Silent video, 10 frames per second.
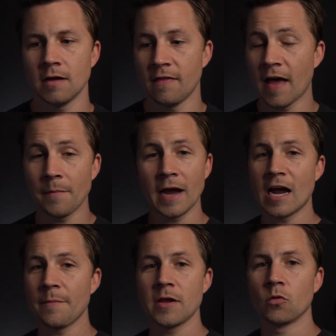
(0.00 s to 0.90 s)
And that might
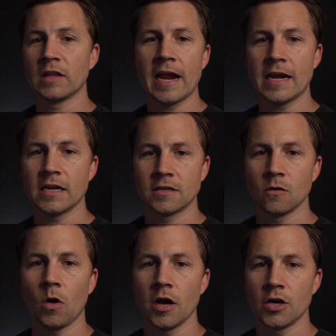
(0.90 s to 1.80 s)
not be related
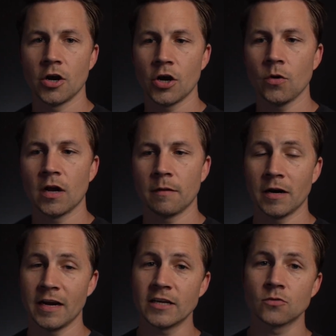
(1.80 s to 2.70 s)
to what you're doing,
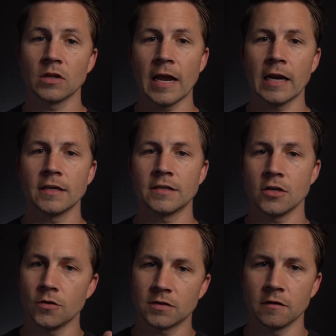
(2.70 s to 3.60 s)
but it is related to
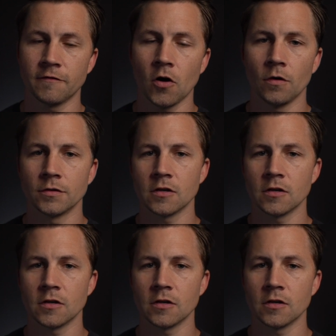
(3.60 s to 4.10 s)
using the phone.